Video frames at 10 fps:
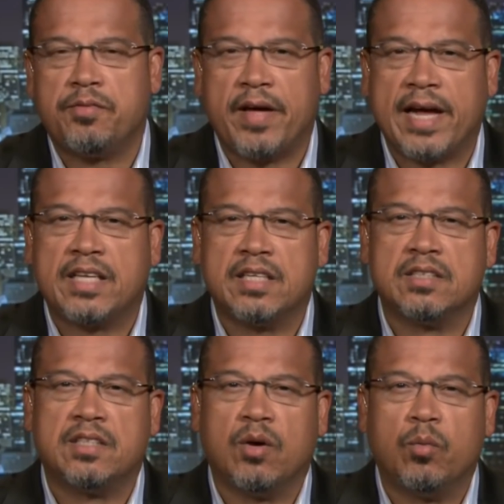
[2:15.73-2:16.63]
fact is, is
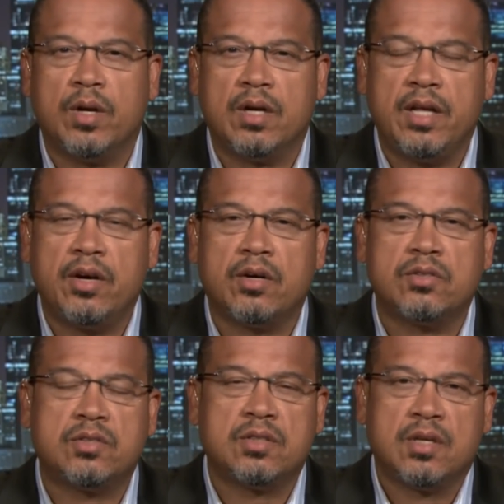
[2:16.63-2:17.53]
that when
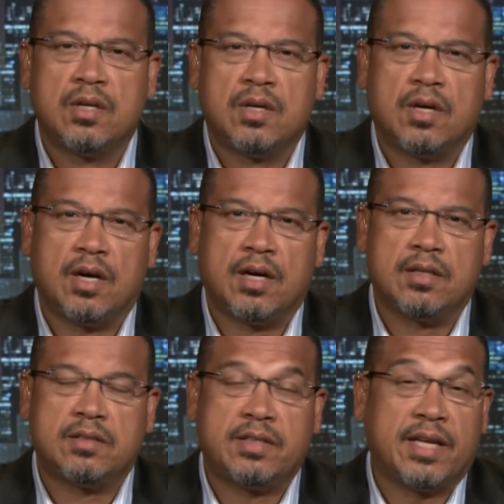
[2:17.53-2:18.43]
leaders uh,
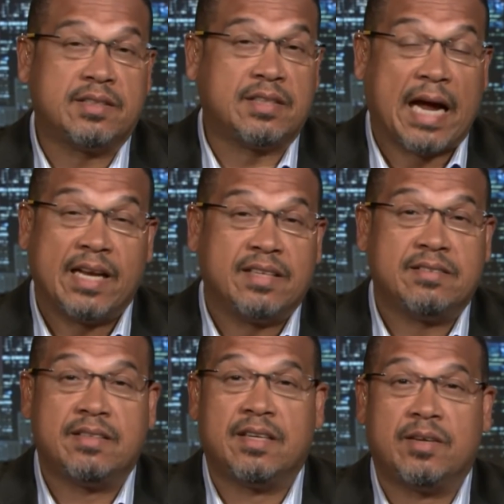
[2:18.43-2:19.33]
stand silent,
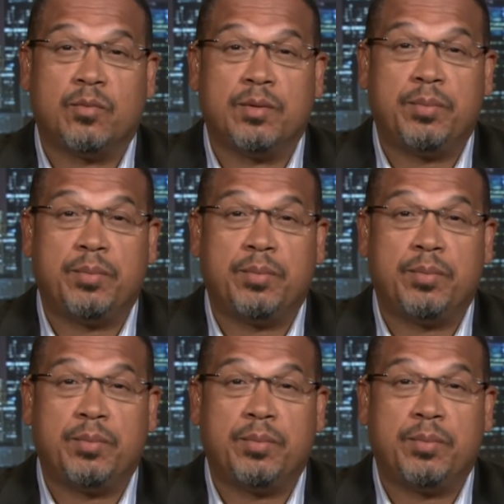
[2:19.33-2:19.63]
uh, when